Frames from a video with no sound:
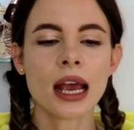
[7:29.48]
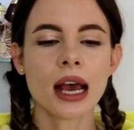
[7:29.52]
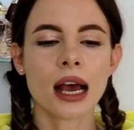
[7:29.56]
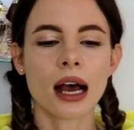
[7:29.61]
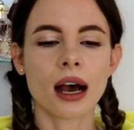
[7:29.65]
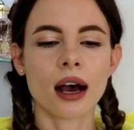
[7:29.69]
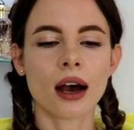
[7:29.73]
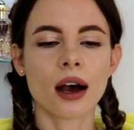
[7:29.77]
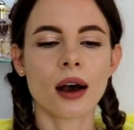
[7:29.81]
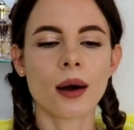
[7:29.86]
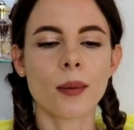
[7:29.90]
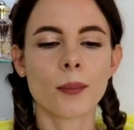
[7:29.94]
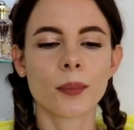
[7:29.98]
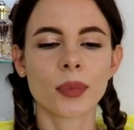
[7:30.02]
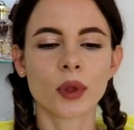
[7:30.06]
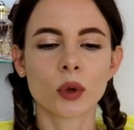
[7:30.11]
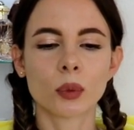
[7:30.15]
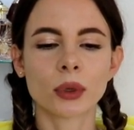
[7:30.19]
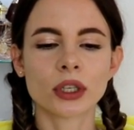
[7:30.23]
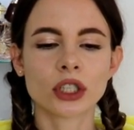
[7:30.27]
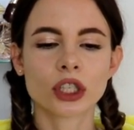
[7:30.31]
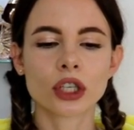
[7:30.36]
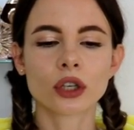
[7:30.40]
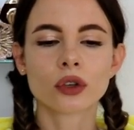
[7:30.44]

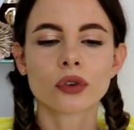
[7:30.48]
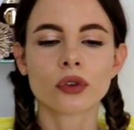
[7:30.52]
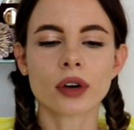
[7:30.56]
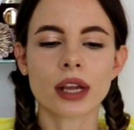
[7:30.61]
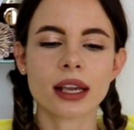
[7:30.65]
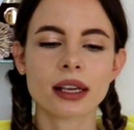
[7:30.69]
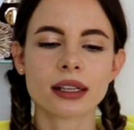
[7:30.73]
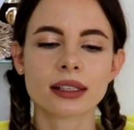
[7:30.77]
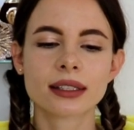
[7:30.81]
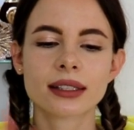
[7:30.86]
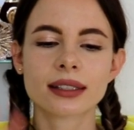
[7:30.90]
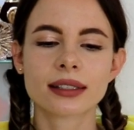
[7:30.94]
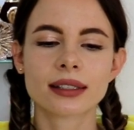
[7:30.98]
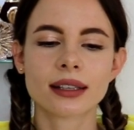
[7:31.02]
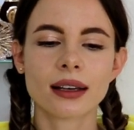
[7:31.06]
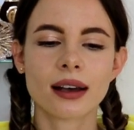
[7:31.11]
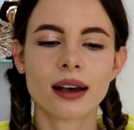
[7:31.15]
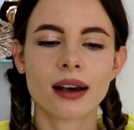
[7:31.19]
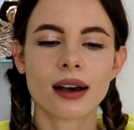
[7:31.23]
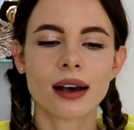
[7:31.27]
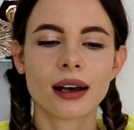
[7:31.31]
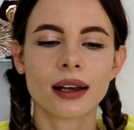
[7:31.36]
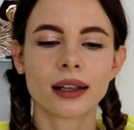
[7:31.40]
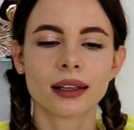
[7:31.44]
when she creates
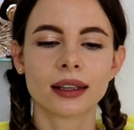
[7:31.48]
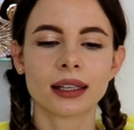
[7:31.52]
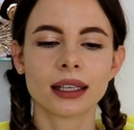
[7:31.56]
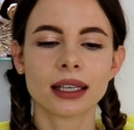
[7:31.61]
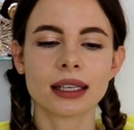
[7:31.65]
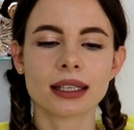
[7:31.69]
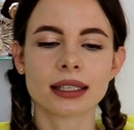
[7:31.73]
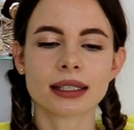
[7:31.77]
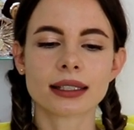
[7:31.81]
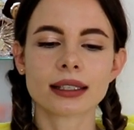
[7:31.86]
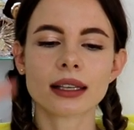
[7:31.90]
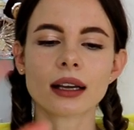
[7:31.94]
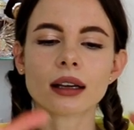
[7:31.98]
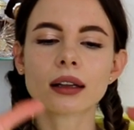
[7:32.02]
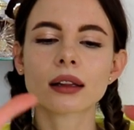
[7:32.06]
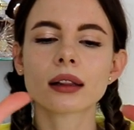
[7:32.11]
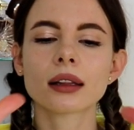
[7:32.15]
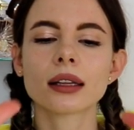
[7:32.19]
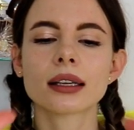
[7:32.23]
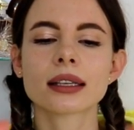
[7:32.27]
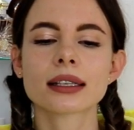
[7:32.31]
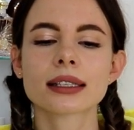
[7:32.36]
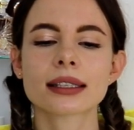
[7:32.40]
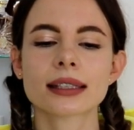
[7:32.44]
the
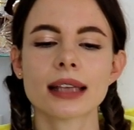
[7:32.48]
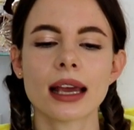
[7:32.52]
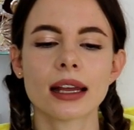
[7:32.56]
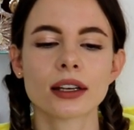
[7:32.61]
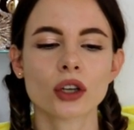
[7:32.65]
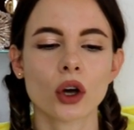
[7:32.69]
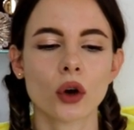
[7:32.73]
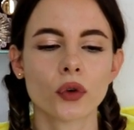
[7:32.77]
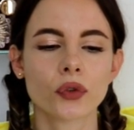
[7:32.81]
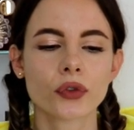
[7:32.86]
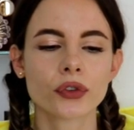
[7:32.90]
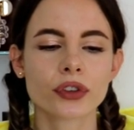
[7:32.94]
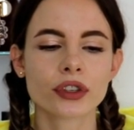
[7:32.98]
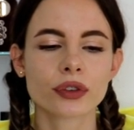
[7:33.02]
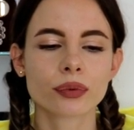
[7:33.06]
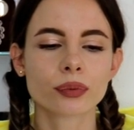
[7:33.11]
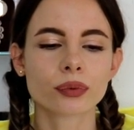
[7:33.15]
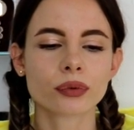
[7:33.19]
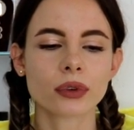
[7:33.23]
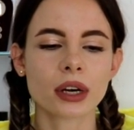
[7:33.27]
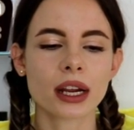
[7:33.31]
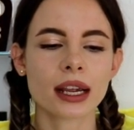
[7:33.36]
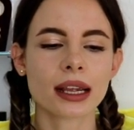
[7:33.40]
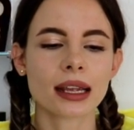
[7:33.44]
succulent scent of
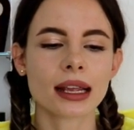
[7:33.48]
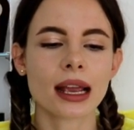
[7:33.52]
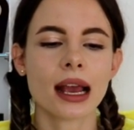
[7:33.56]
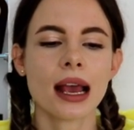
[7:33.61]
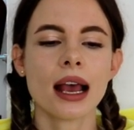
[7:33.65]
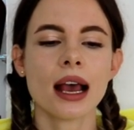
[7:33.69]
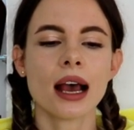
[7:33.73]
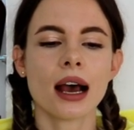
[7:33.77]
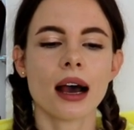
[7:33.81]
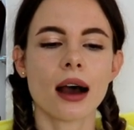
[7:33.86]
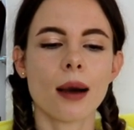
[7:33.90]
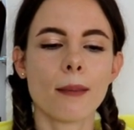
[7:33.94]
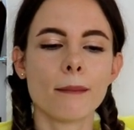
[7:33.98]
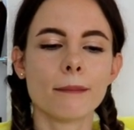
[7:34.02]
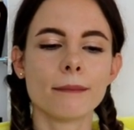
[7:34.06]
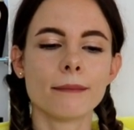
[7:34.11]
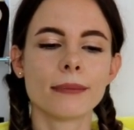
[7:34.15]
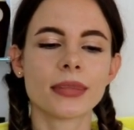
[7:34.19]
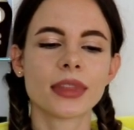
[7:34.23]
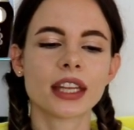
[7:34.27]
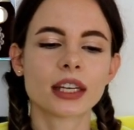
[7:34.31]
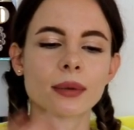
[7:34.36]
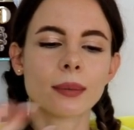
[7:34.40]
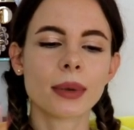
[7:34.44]
spring
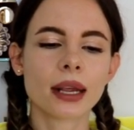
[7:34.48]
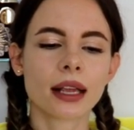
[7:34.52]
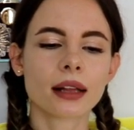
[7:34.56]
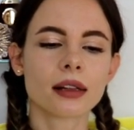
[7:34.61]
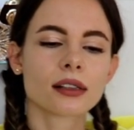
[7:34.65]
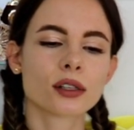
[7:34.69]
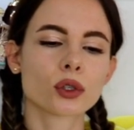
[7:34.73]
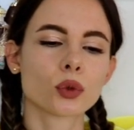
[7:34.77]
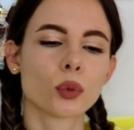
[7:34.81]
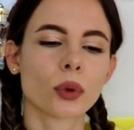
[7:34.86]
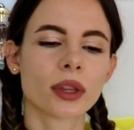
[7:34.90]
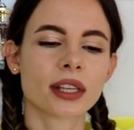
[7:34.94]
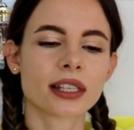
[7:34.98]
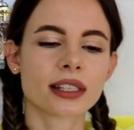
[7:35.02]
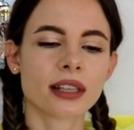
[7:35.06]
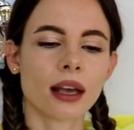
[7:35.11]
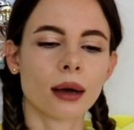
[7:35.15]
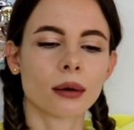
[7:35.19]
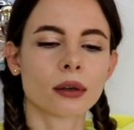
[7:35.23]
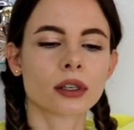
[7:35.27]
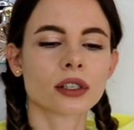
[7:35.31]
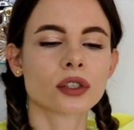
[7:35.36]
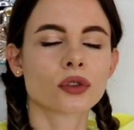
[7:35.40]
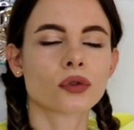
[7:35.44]
that mingles with
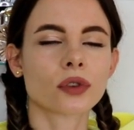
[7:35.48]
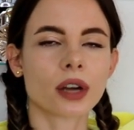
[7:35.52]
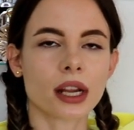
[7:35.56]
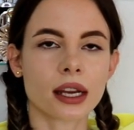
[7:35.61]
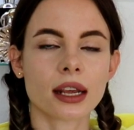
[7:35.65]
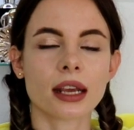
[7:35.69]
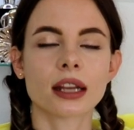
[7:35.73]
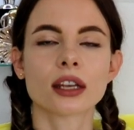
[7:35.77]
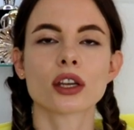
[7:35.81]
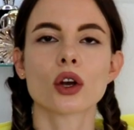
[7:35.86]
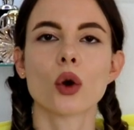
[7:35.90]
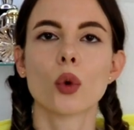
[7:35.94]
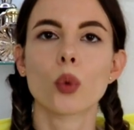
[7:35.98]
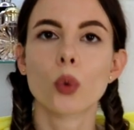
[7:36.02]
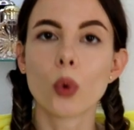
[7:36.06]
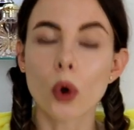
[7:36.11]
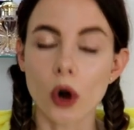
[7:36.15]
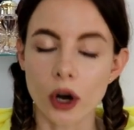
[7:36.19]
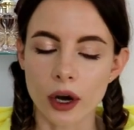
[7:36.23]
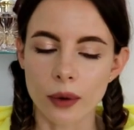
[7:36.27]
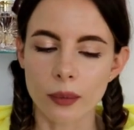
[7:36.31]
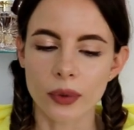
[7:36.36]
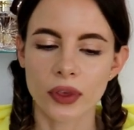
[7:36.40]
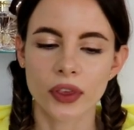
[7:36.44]
summer's radiant
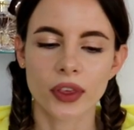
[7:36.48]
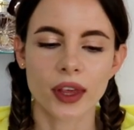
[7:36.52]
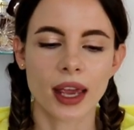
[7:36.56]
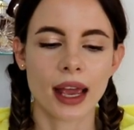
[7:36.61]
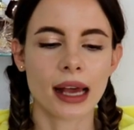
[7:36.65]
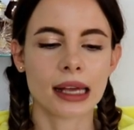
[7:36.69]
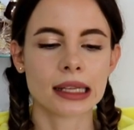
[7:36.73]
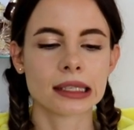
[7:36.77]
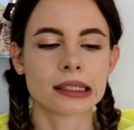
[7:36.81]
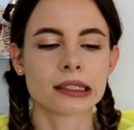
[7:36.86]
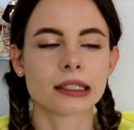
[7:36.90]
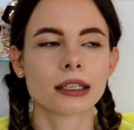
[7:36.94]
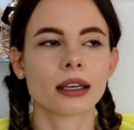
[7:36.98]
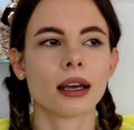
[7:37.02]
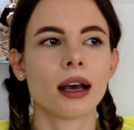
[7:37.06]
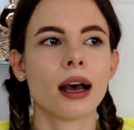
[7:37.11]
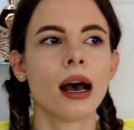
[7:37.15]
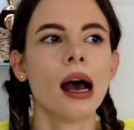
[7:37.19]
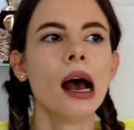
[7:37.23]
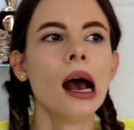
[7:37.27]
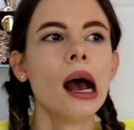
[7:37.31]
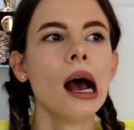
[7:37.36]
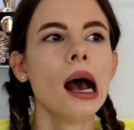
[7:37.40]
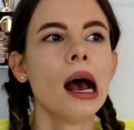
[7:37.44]
warmth. And
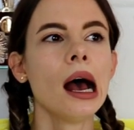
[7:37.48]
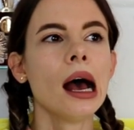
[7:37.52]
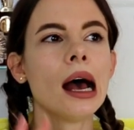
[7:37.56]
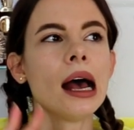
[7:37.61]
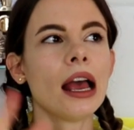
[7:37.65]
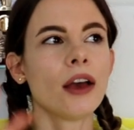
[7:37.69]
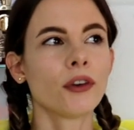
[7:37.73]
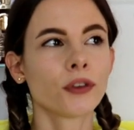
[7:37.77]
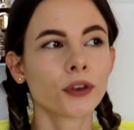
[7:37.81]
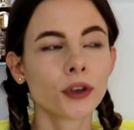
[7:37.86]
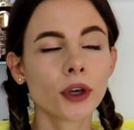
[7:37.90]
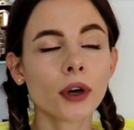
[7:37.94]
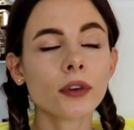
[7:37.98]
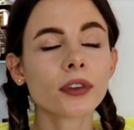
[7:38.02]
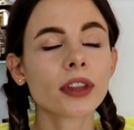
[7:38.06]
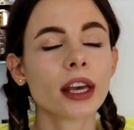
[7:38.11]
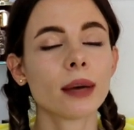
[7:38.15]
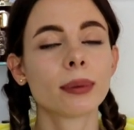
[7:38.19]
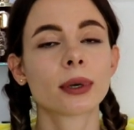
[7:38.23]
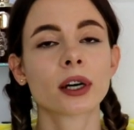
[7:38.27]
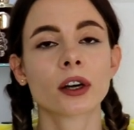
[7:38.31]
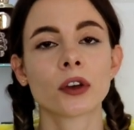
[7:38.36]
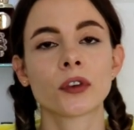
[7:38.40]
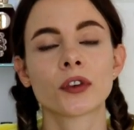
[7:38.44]
a few of
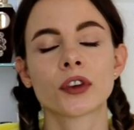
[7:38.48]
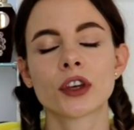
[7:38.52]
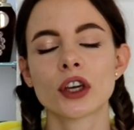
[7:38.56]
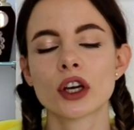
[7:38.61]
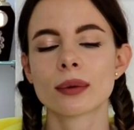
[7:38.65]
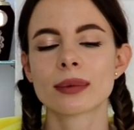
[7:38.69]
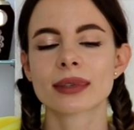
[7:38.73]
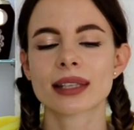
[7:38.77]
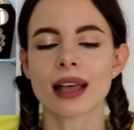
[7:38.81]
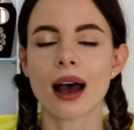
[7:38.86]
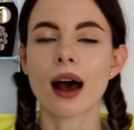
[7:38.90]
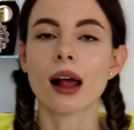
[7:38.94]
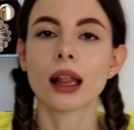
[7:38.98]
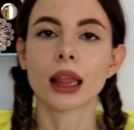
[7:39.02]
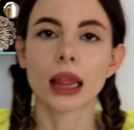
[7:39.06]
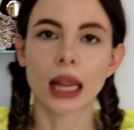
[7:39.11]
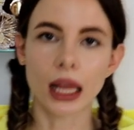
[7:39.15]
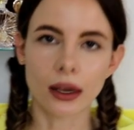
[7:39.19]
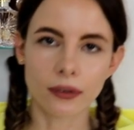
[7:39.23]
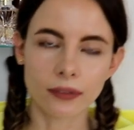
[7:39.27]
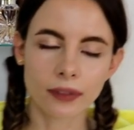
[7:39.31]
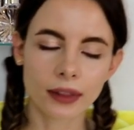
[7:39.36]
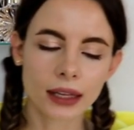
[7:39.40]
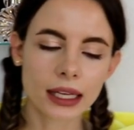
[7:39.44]
their perfumes are
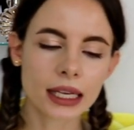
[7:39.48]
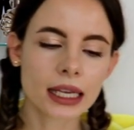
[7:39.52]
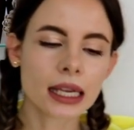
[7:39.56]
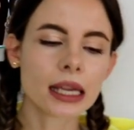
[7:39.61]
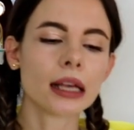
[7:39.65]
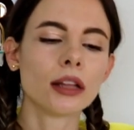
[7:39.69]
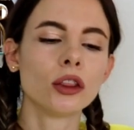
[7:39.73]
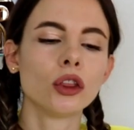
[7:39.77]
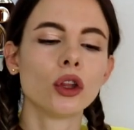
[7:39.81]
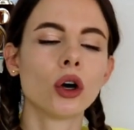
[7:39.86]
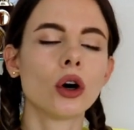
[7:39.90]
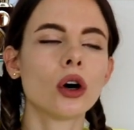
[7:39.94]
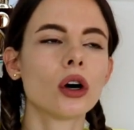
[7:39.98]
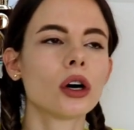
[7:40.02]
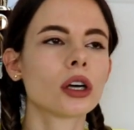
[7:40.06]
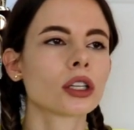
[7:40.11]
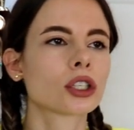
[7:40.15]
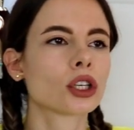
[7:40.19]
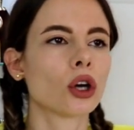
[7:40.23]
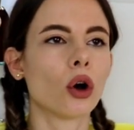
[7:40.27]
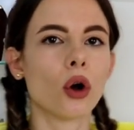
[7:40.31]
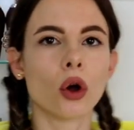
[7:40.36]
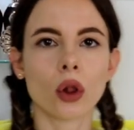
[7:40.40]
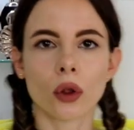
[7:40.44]
lovely,
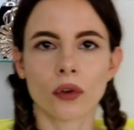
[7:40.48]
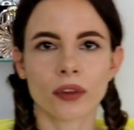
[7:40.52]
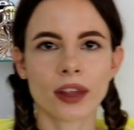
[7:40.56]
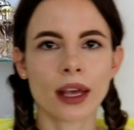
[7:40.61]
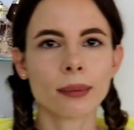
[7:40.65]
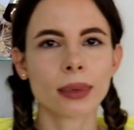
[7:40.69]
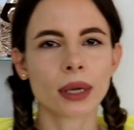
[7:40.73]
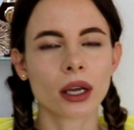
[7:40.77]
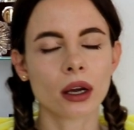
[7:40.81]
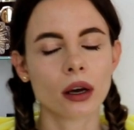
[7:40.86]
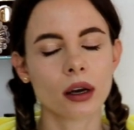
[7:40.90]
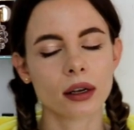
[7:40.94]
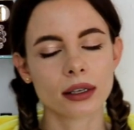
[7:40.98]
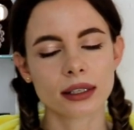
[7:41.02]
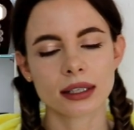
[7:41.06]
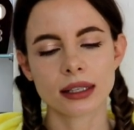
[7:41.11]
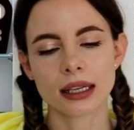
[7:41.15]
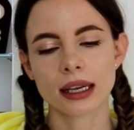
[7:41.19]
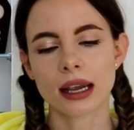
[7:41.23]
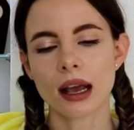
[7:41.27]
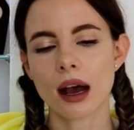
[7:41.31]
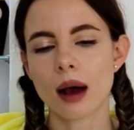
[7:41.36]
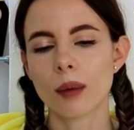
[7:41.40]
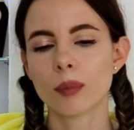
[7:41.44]
not all of them, because
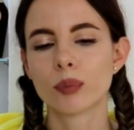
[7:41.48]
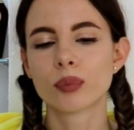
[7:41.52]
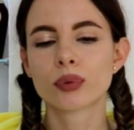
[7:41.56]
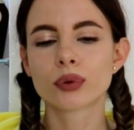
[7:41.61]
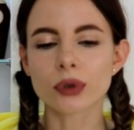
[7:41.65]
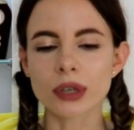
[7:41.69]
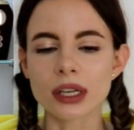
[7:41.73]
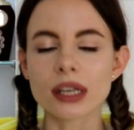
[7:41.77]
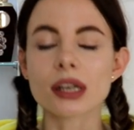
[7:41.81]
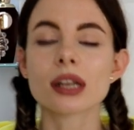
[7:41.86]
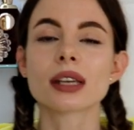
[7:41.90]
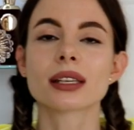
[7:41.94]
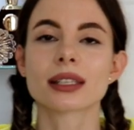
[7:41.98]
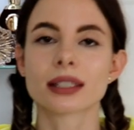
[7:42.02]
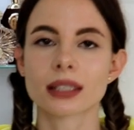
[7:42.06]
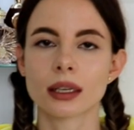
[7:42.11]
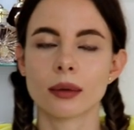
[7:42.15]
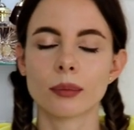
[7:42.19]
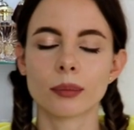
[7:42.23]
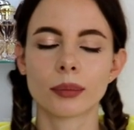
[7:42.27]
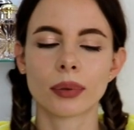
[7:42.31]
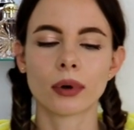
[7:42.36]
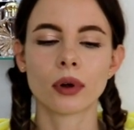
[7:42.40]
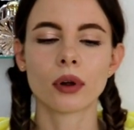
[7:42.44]
they are pretty
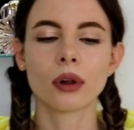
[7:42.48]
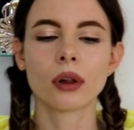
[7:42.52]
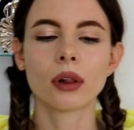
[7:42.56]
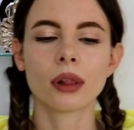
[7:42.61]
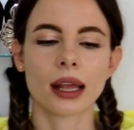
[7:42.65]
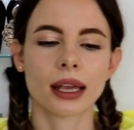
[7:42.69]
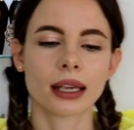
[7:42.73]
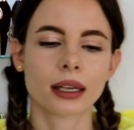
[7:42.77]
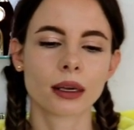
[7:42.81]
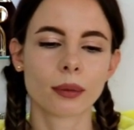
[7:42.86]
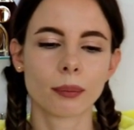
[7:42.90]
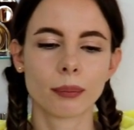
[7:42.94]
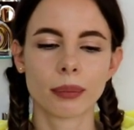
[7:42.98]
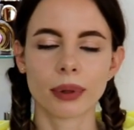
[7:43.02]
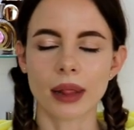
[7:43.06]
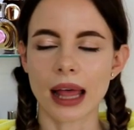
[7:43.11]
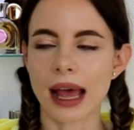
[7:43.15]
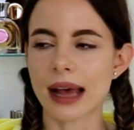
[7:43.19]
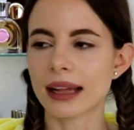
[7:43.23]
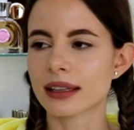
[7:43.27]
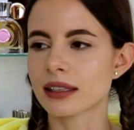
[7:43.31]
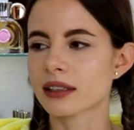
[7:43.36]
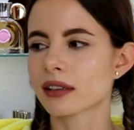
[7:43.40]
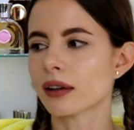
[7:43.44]
simple, like
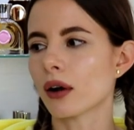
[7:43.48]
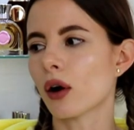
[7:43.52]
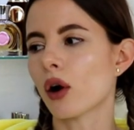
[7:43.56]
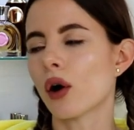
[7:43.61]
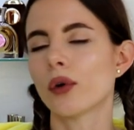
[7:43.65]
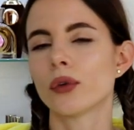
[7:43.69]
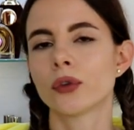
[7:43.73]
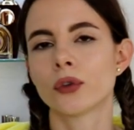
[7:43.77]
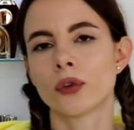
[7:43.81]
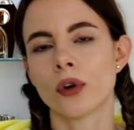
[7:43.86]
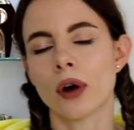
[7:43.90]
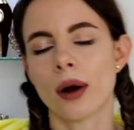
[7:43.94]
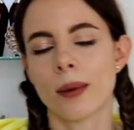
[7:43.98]
blends of